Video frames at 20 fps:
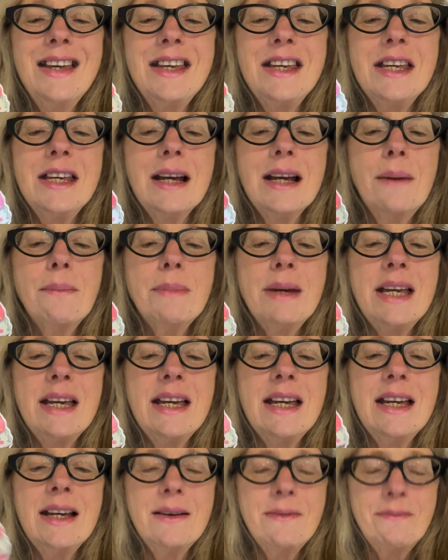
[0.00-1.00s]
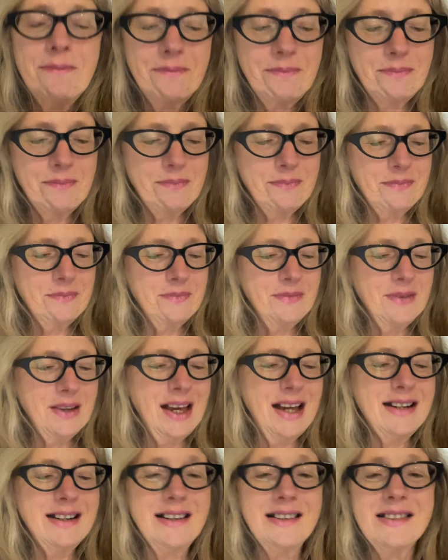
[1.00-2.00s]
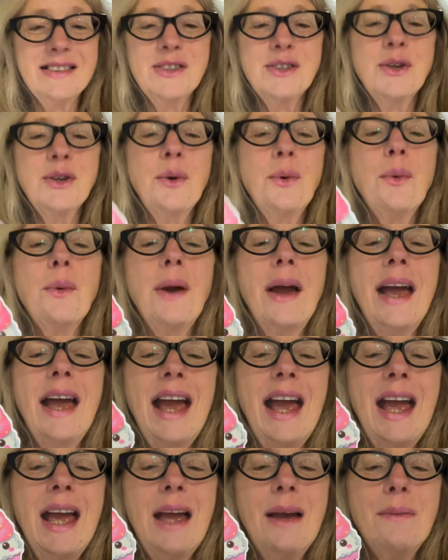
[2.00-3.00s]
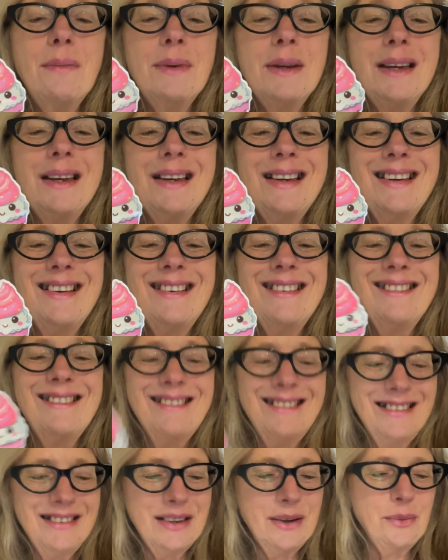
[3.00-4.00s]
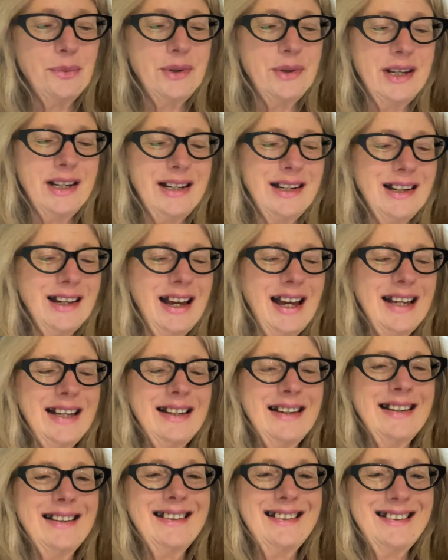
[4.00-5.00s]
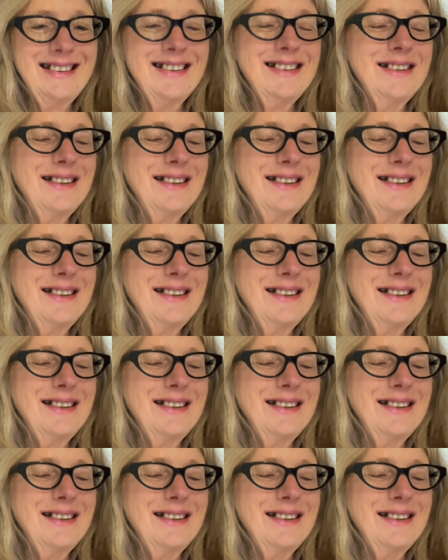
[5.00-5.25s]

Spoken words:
Yummy. And so happy that we like it.